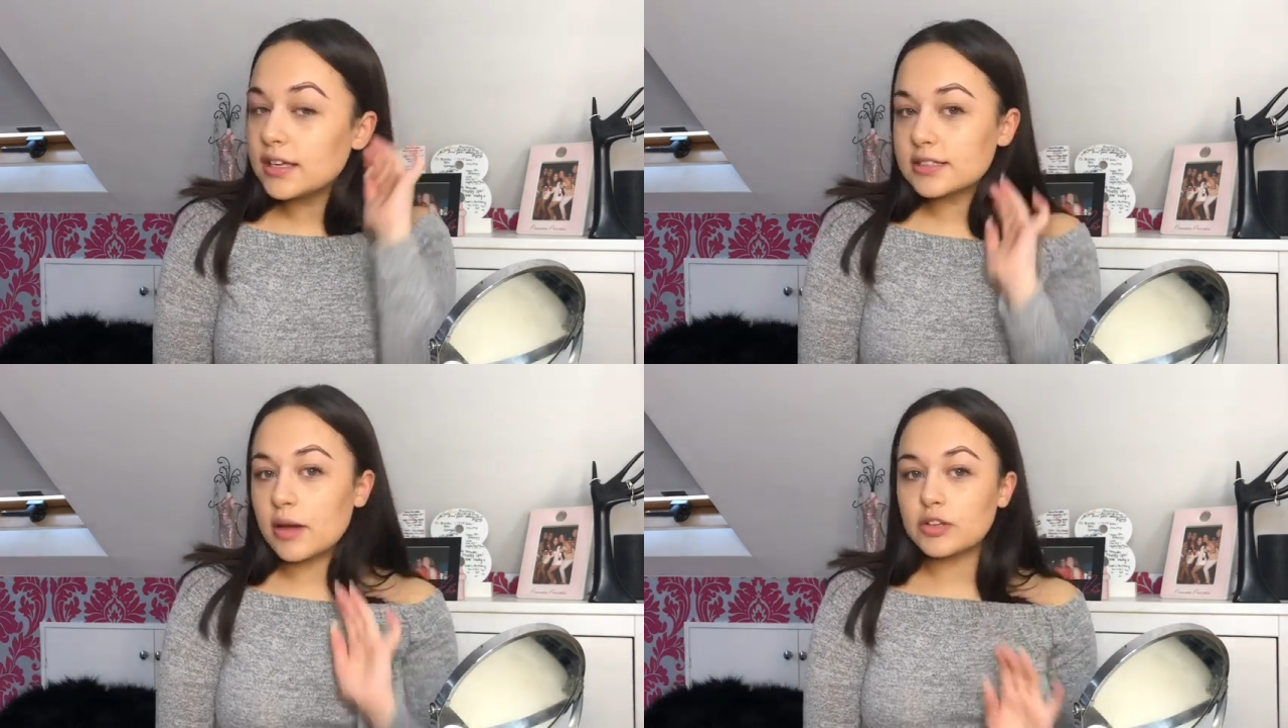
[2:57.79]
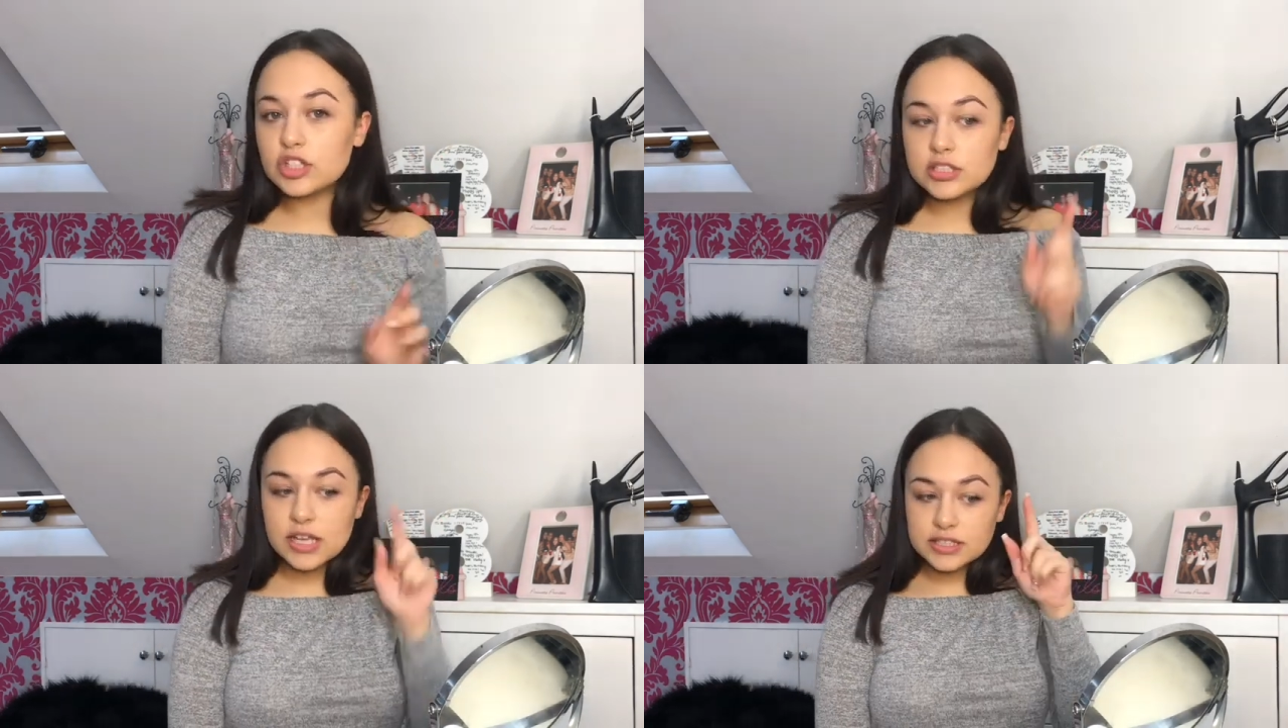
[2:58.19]
so I
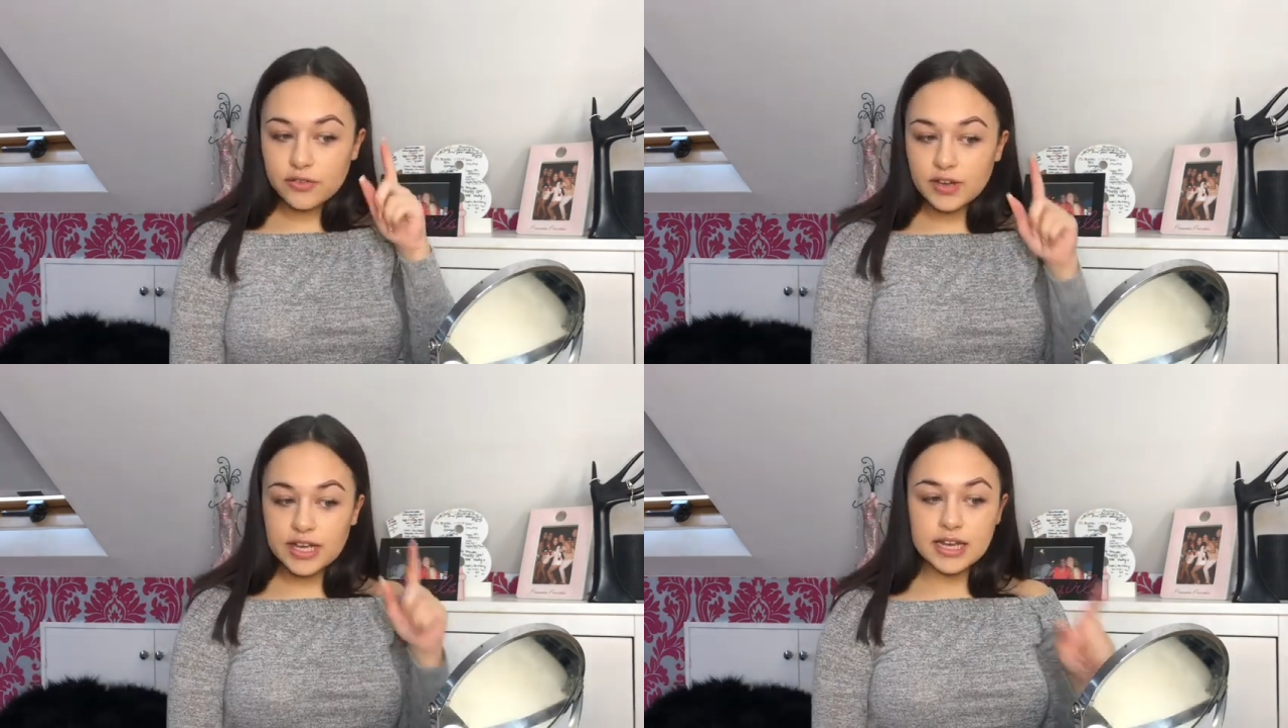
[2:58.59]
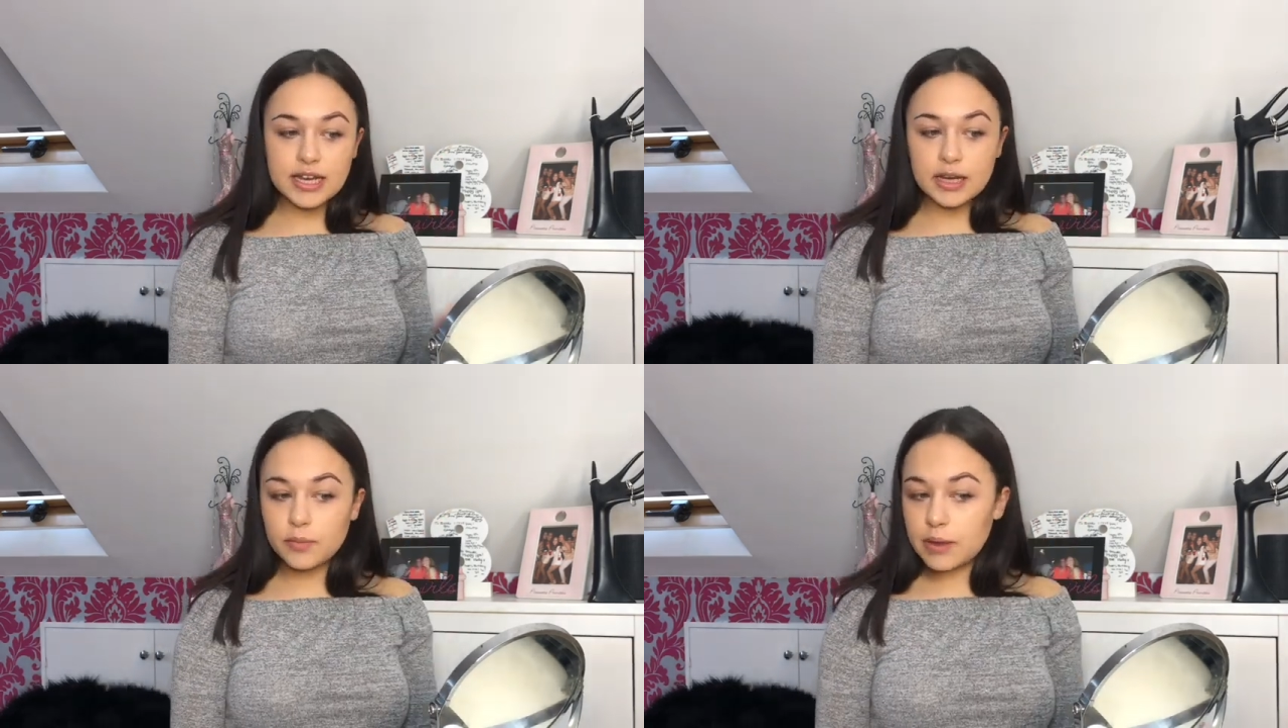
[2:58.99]
just like to fill it in
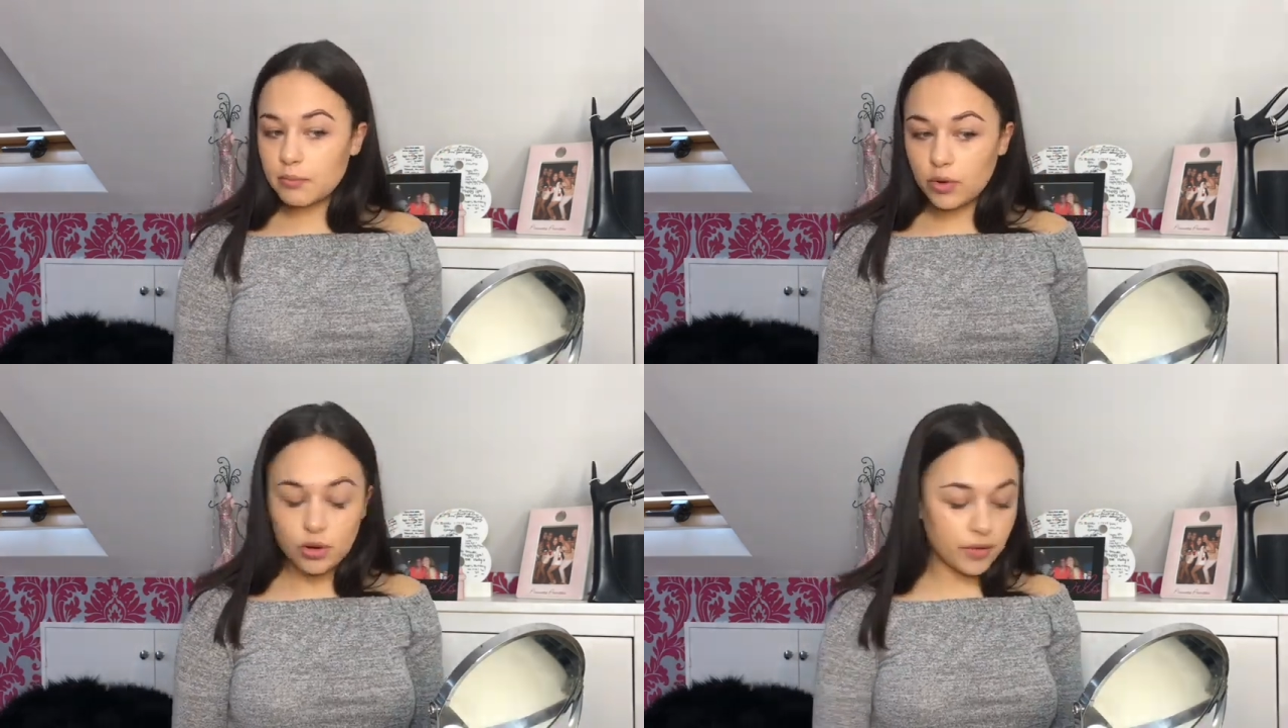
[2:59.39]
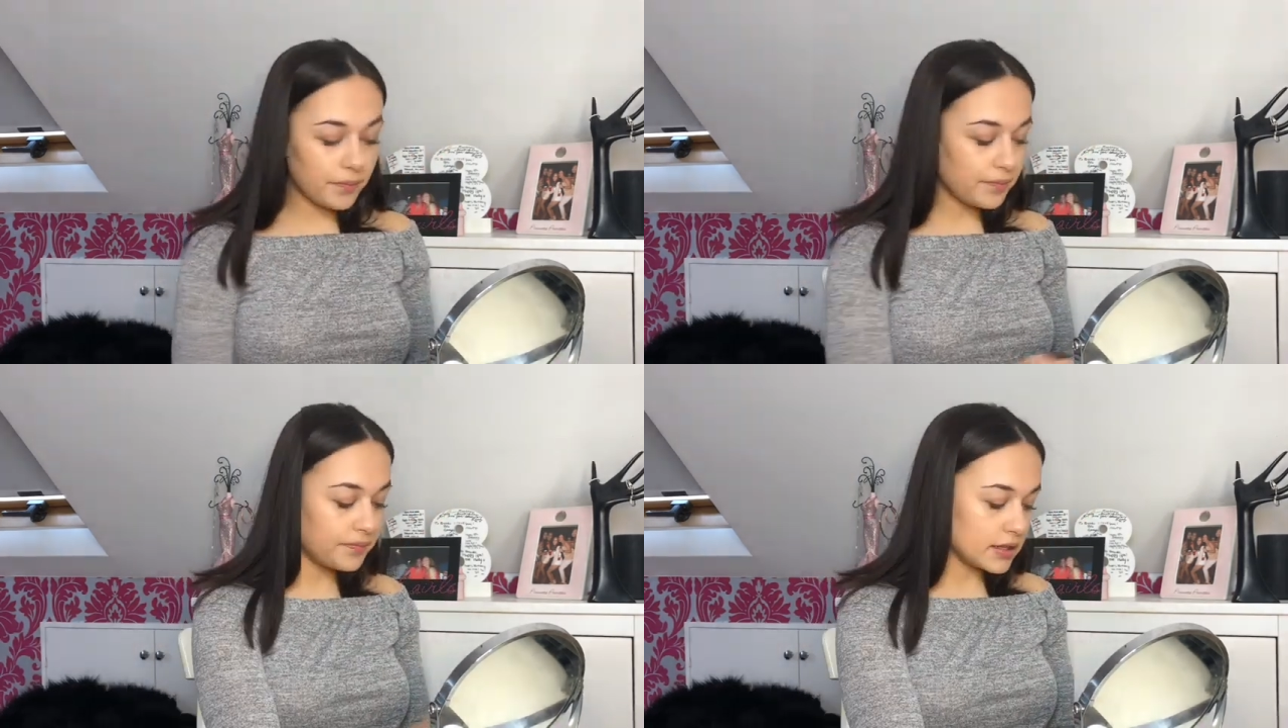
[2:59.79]
a little bit more.
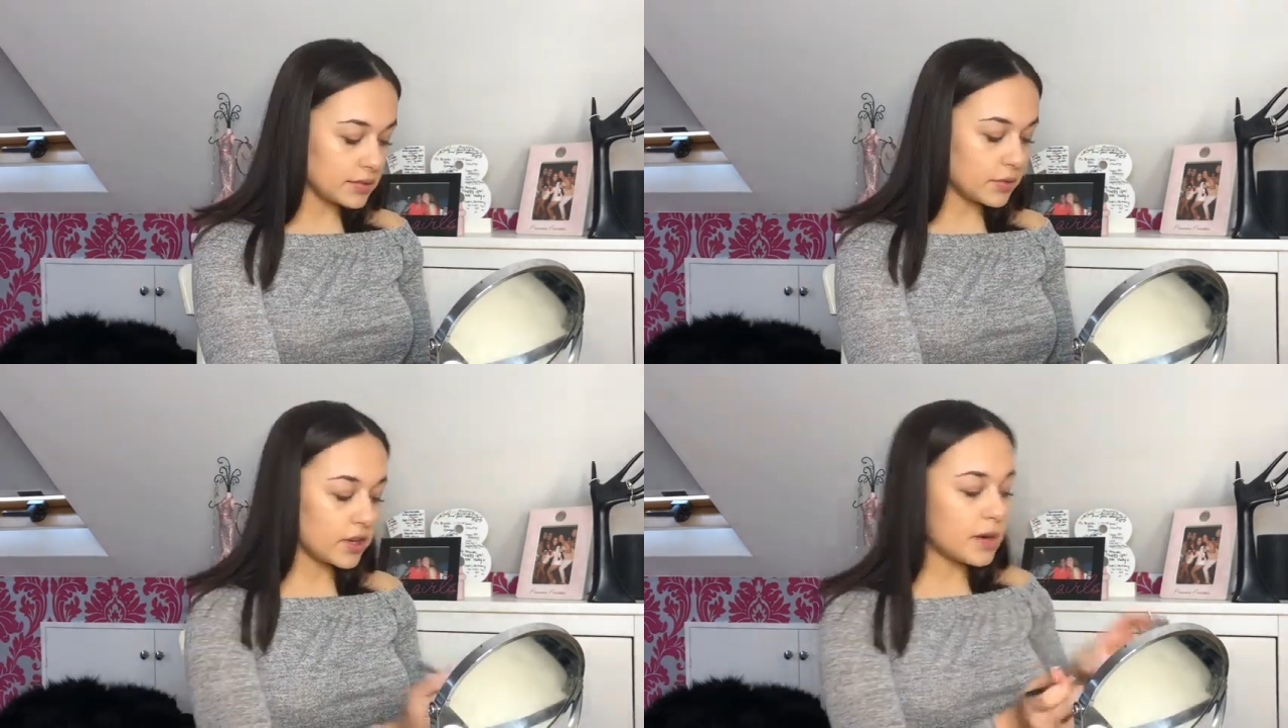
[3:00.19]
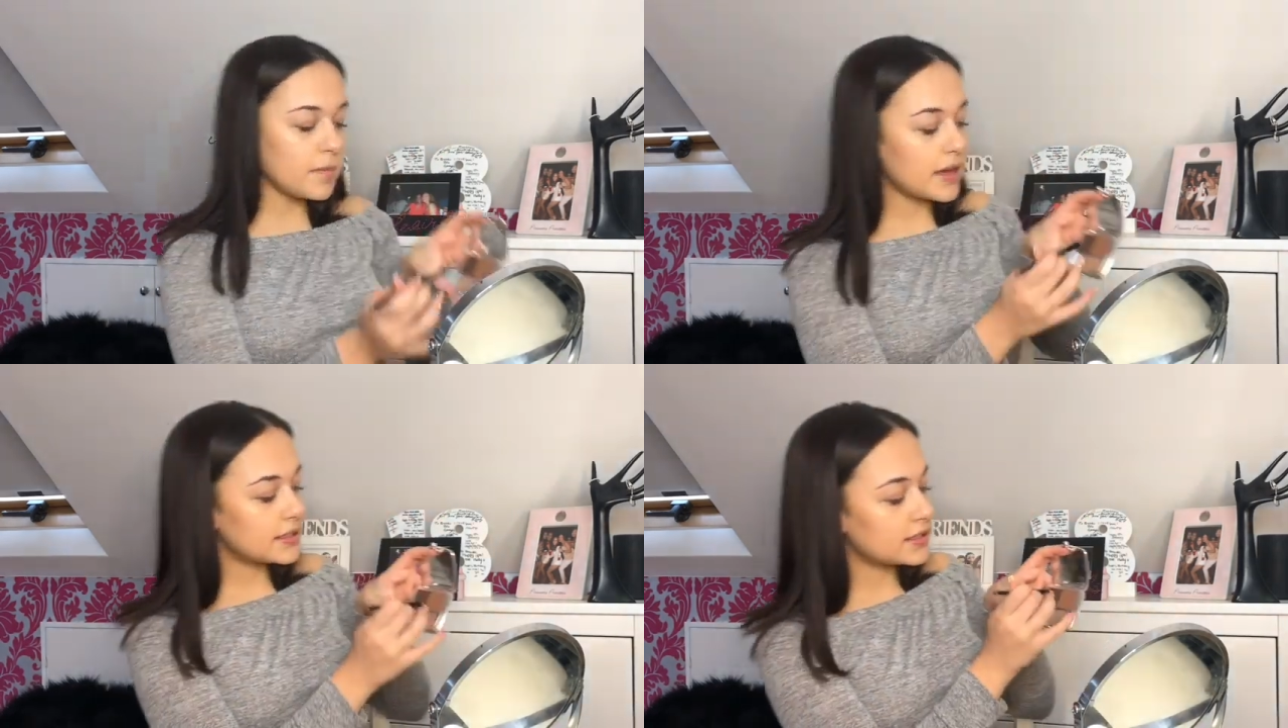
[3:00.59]
So we're going to
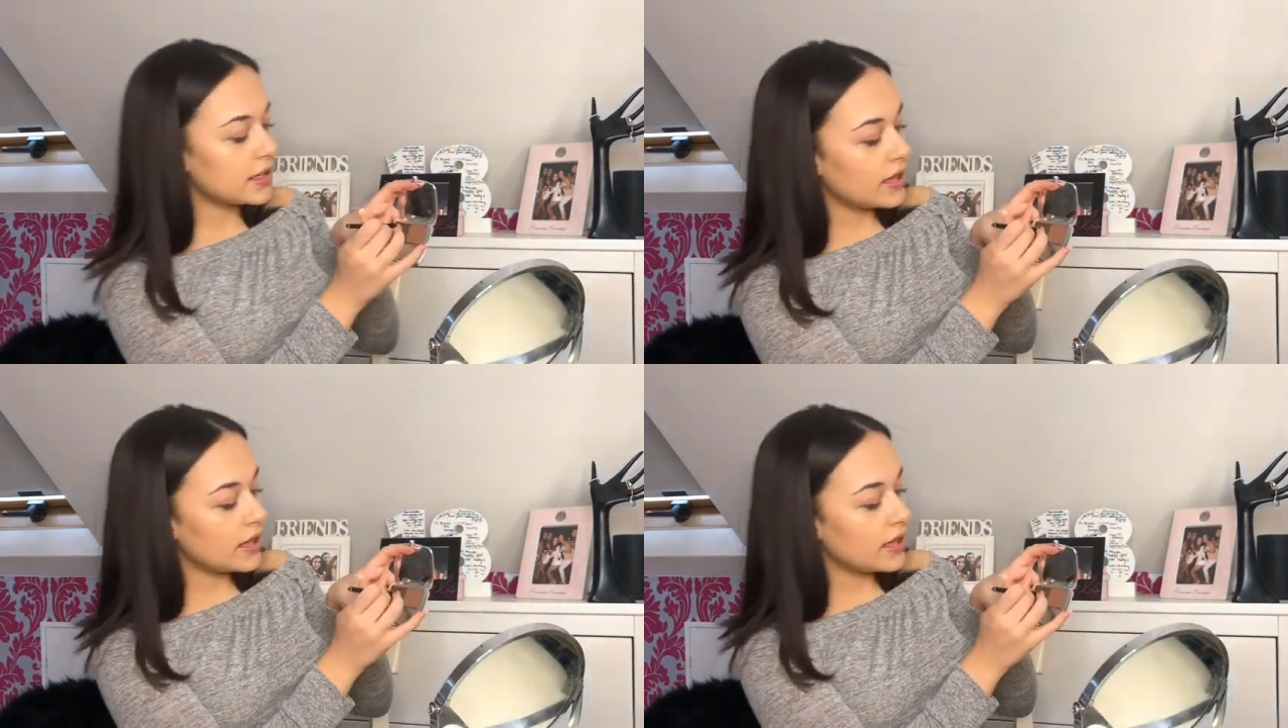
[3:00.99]
mix